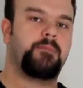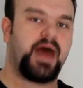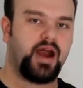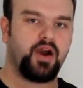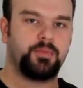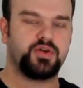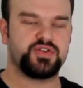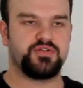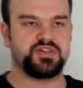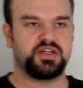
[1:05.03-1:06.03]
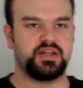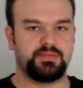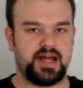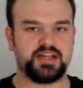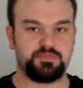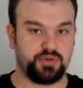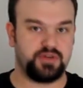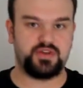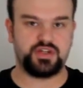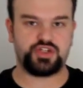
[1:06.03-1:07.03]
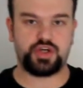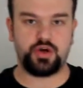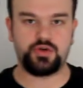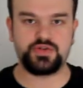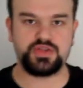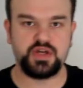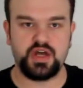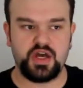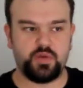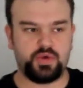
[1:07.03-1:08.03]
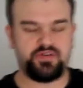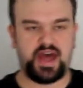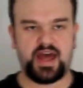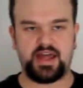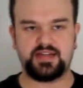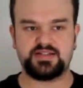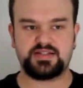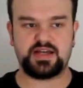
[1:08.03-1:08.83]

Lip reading: power-up, because obviously in the last previous shows we've had,